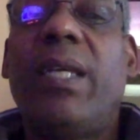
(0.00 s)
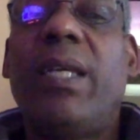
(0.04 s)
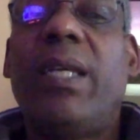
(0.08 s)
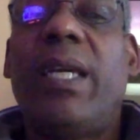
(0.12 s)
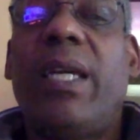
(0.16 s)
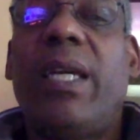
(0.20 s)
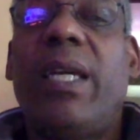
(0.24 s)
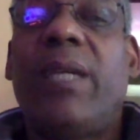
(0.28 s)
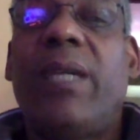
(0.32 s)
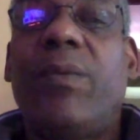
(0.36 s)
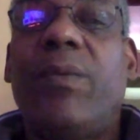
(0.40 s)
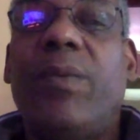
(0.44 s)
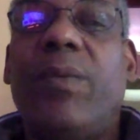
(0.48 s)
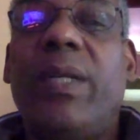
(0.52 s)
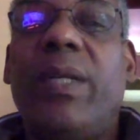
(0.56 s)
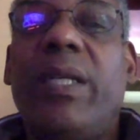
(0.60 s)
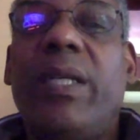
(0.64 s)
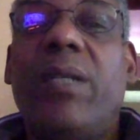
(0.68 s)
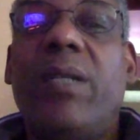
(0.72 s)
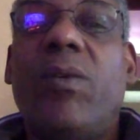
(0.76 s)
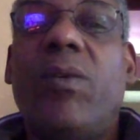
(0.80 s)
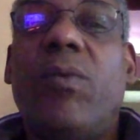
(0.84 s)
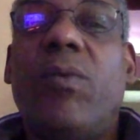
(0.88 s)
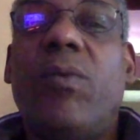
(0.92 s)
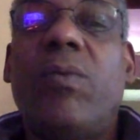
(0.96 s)
And we
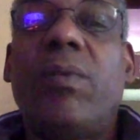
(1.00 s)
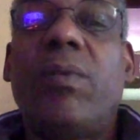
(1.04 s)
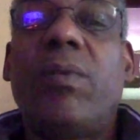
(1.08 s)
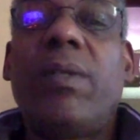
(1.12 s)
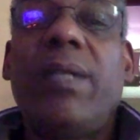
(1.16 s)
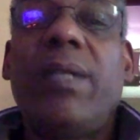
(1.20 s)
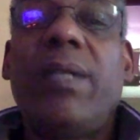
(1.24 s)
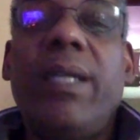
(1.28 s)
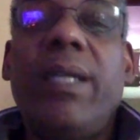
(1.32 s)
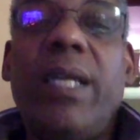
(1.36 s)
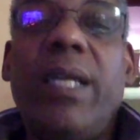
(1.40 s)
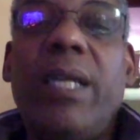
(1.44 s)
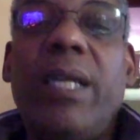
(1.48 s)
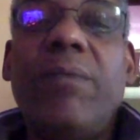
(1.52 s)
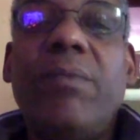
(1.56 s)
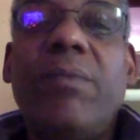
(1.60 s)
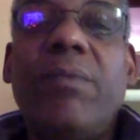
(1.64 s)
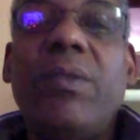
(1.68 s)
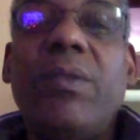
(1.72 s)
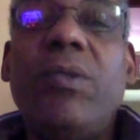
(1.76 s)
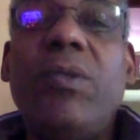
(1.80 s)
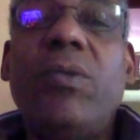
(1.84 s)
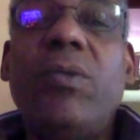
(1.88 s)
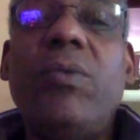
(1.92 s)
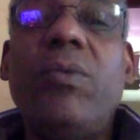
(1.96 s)
gonna F
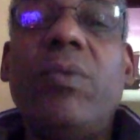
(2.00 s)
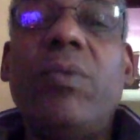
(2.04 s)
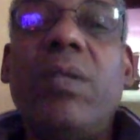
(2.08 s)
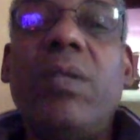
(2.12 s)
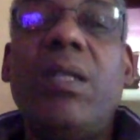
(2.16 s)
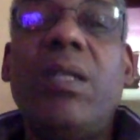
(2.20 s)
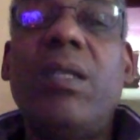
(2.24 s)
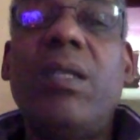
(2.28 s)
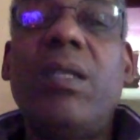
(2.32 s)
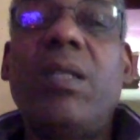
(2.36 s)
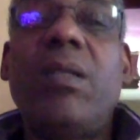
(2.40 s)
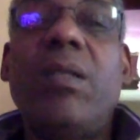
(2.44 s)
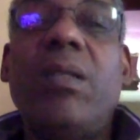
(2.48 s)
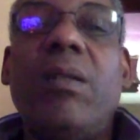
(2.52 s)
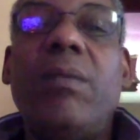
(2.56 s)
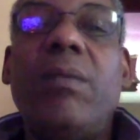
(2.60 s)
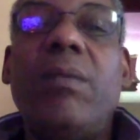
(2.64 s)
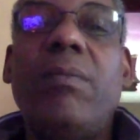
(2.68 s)
you up.